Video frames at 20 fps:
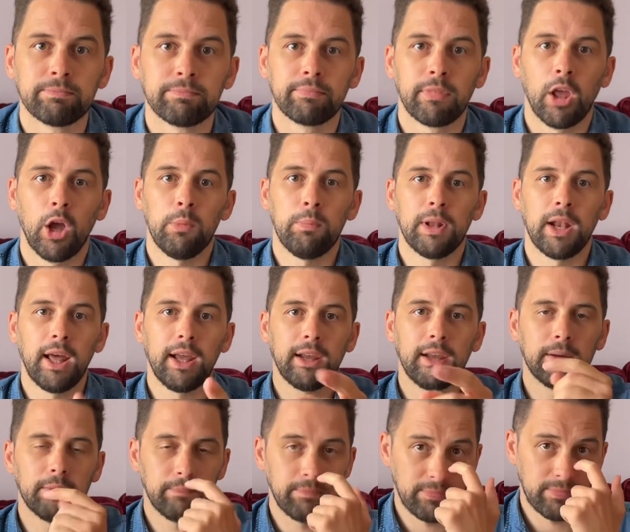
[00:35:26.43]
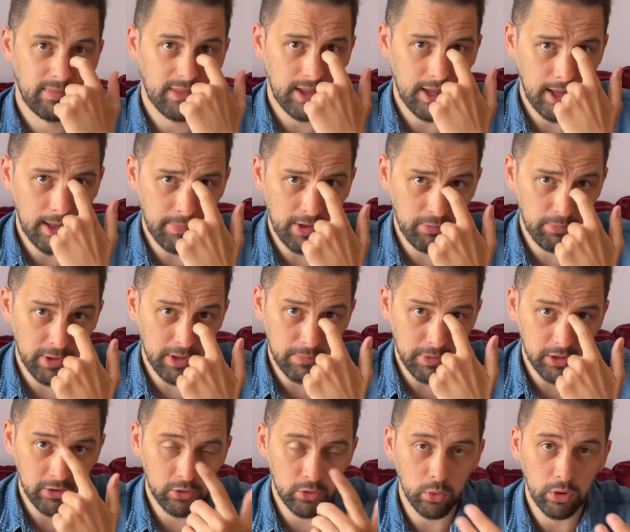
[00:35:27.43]
Hope you like it. I've pretty
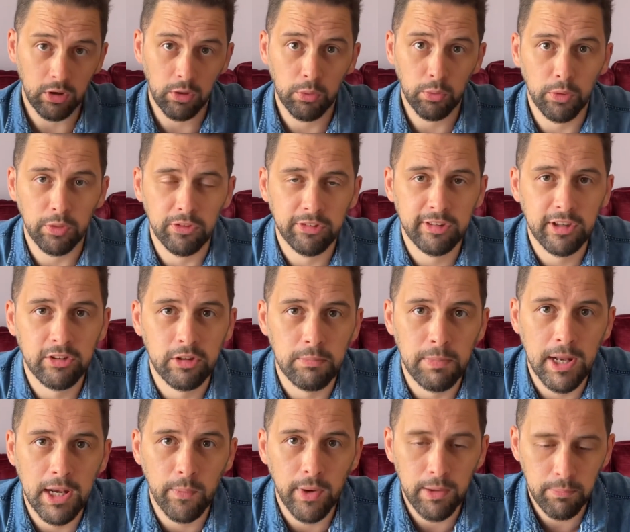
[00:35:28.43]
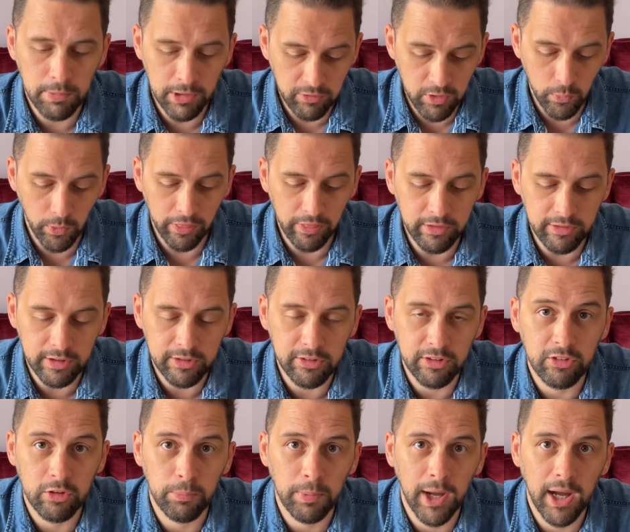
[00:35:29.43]
much talked you through the system anyway, but if you want the digits
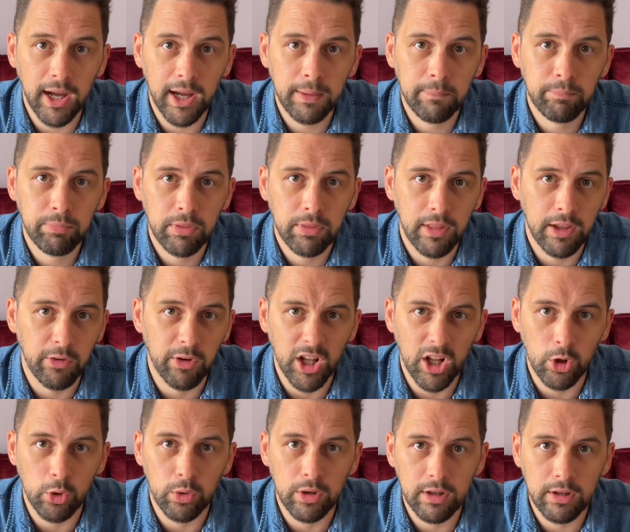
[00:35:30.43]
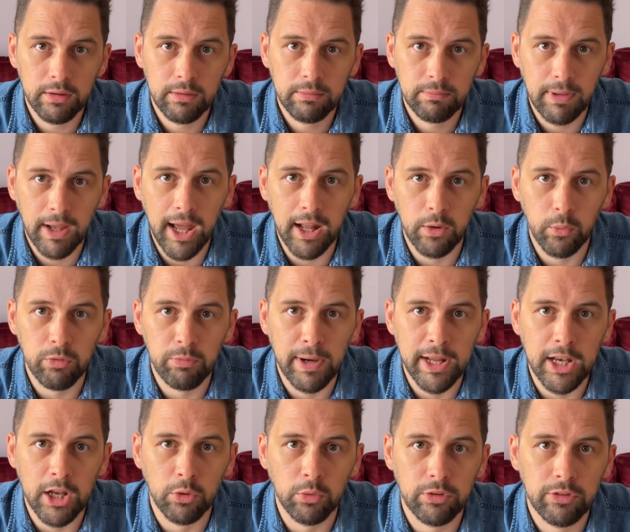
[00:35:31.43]
of pi, they're included, and with my
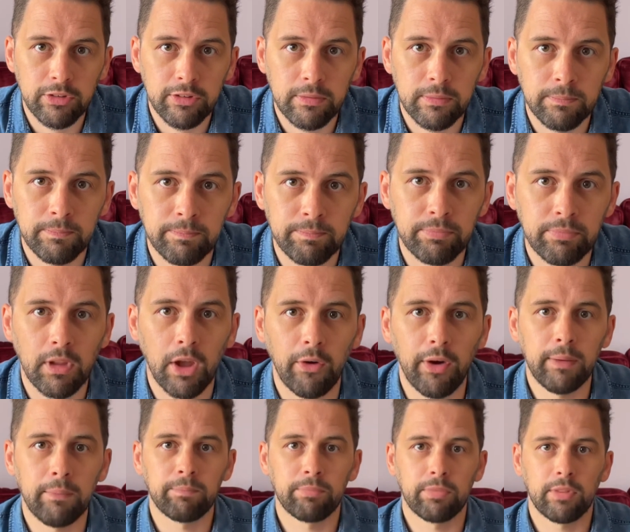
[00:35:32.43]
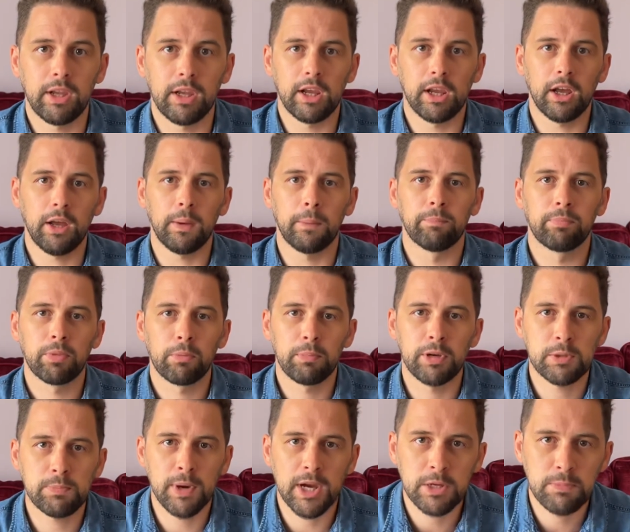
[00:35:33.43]
notes. All right, there you go. Bish,
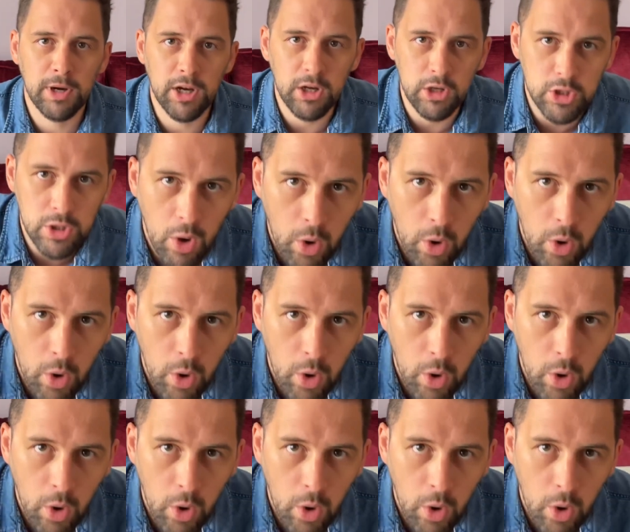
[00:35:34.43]
bash, bosh.